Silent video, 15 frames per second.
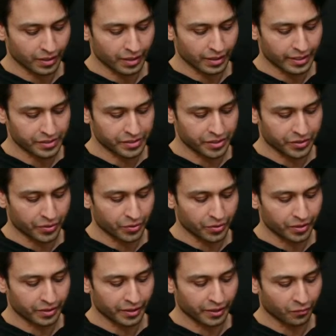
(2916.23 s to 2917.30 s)

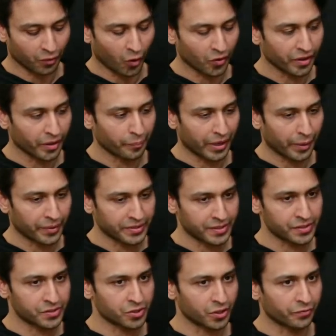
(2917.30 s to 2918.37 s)
institute involved in payments
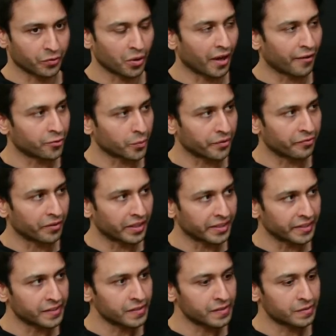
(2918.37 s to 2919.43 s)
and stuff, you have to be
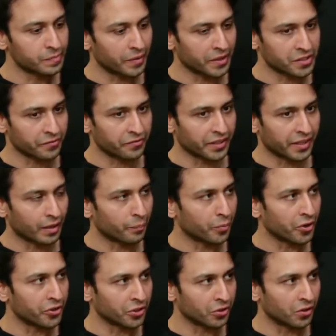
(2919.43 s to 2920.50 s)
very specific and
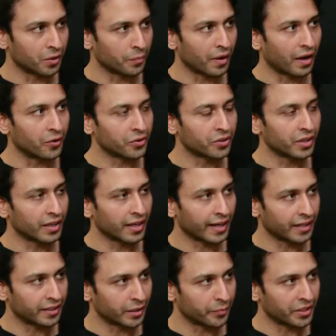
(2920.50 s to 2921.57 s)
particular about
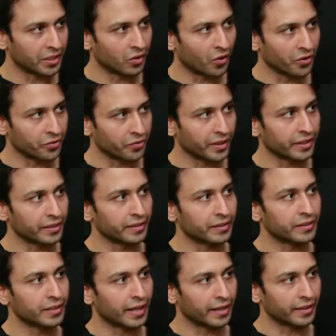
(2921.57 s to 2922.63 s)
anti-money laundering
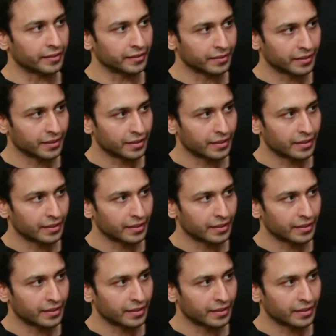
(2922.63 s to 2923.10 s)
and